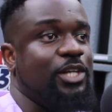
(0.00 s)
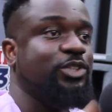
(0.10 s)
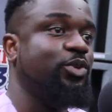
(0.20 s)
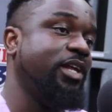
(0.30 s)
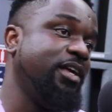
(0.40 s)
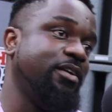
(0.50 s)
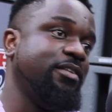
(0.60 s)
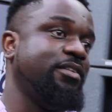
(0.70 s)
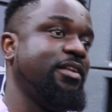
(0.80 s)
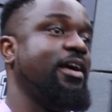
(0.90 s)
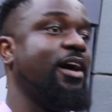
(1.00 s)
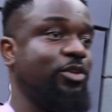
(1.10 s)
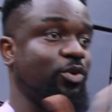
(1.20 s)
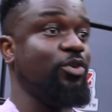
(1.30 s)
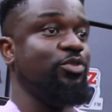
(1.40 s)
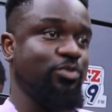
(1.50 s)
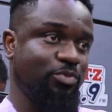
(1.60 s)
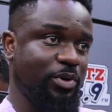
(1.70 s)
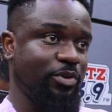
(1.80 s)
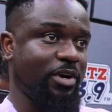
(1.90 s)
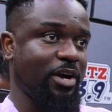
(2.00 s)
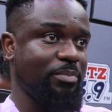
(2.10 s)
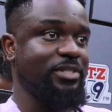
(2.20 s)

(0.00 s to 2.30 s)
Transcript: So they adore you when you come.